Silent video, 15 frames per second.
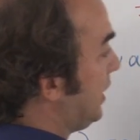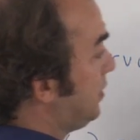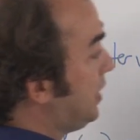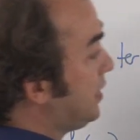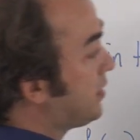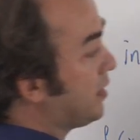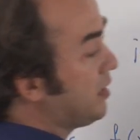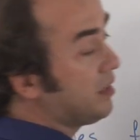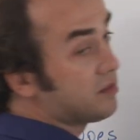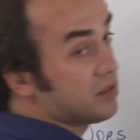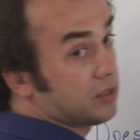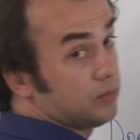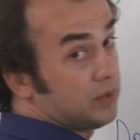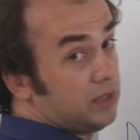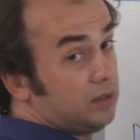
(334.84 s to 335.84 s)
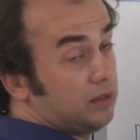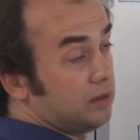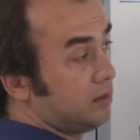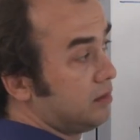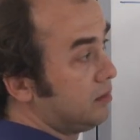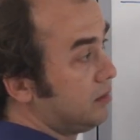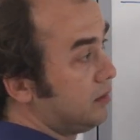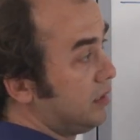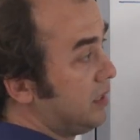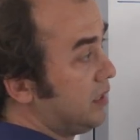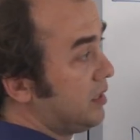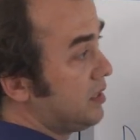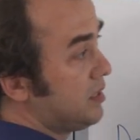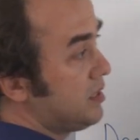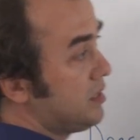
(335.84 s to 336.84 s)
indeed an interval.
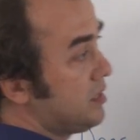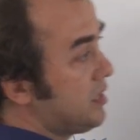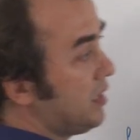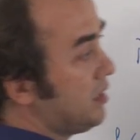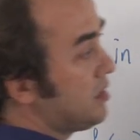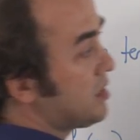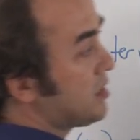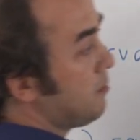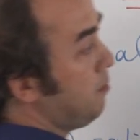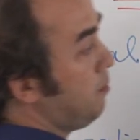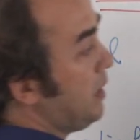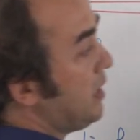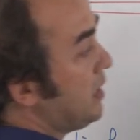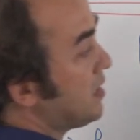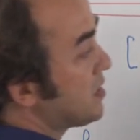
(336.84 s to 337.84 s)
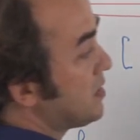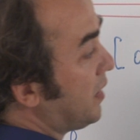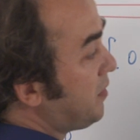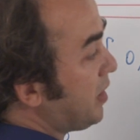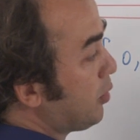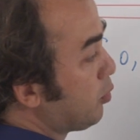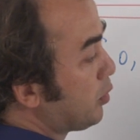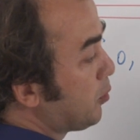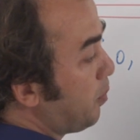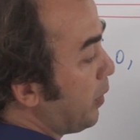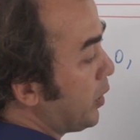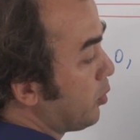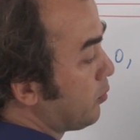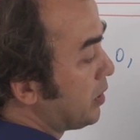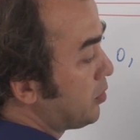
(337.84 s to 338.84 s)
Since b is not equal to
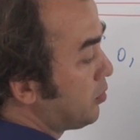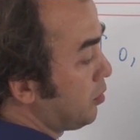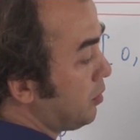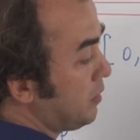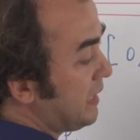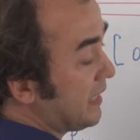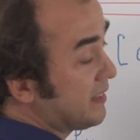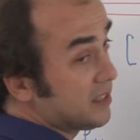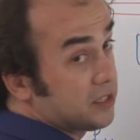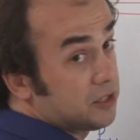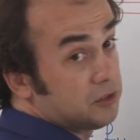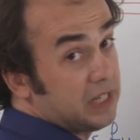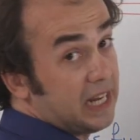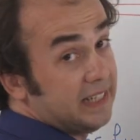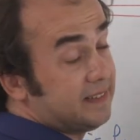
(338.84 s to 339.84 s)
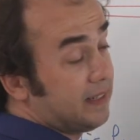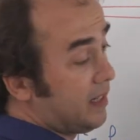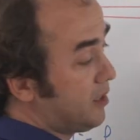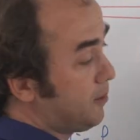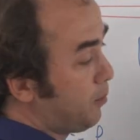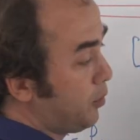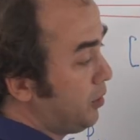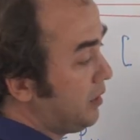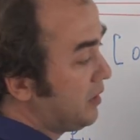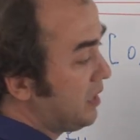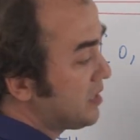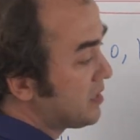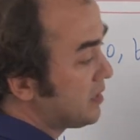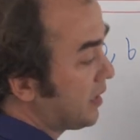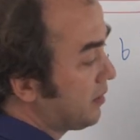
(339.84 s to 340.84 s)
pi over 2, that right endpoint
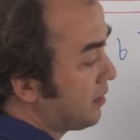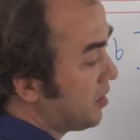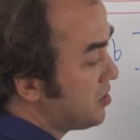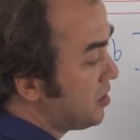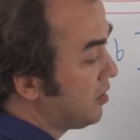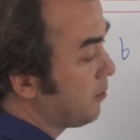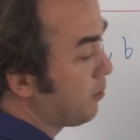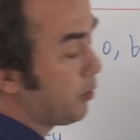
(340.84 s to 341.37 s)
is not touching